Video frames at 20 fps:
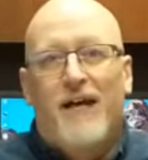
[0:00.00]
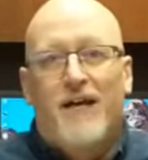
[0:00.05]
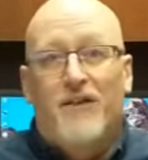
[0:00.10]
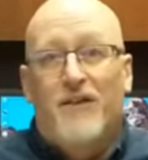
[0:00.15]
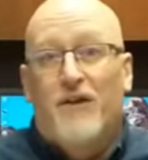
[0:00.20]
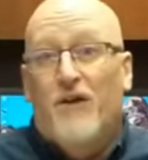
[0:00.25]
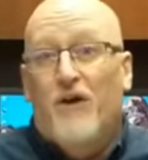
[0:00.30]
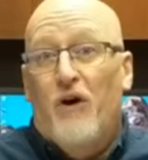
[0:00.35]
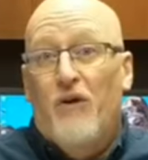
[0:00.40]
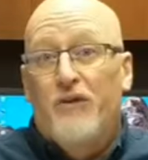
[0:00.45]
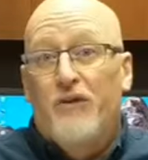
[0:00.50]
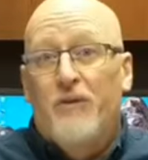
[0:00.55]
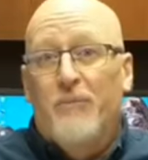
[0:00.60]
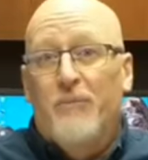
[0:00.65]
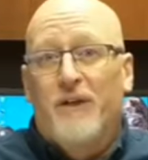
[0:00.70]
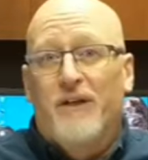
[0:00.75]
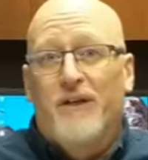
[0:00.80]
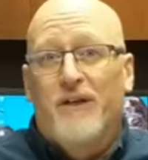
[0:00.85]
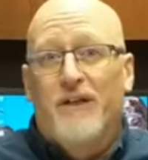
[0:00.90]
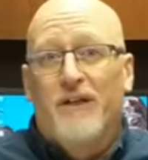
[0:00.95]
and then
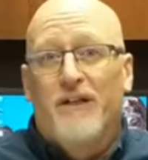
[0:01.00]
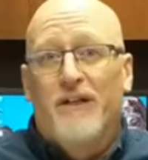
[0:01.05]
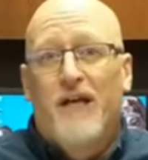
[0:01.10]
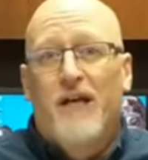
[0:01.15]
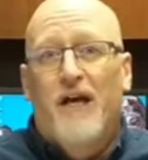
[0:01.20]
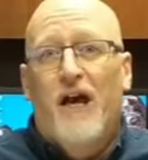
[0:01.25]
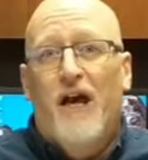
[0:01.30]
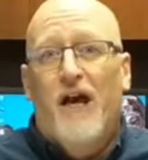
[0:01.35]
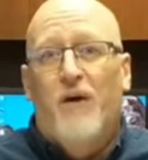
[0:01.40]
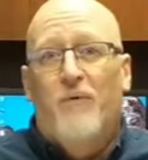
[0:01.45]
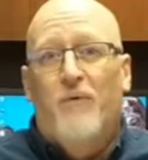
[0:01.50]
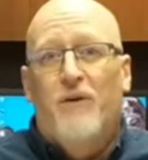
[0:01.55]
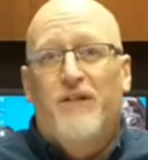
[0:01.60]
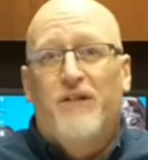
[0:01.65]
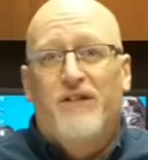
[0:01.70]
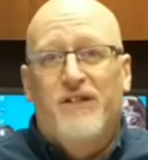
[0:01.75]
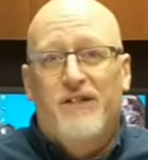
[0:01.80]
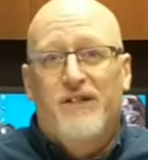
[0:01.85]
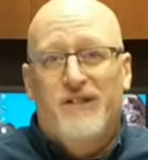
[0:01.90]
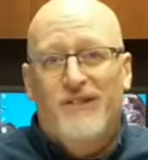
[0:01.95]
ultimately how
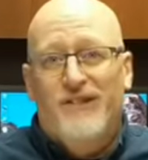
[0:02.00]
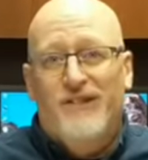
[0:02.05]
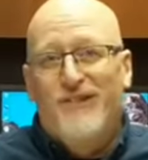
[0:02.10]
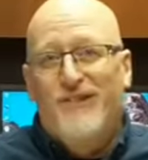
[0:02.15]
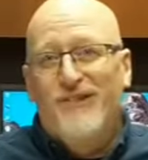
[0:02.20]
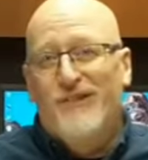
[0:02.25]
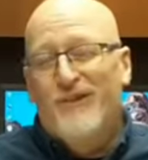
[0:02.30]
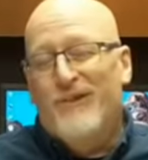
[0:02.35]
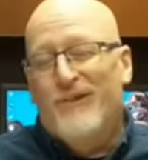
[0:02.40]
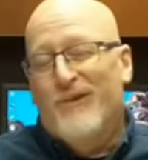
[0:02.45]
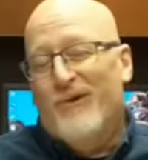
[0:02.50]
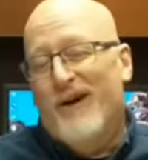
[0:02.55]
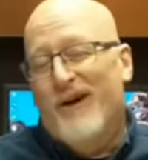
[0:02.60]
we see Jesus